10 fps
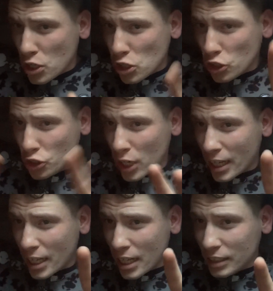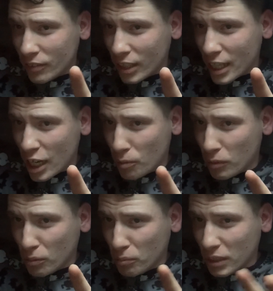shakiness of the
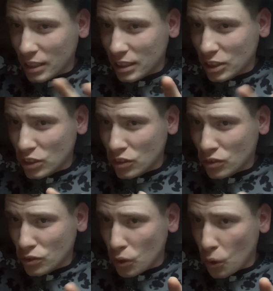camera because this is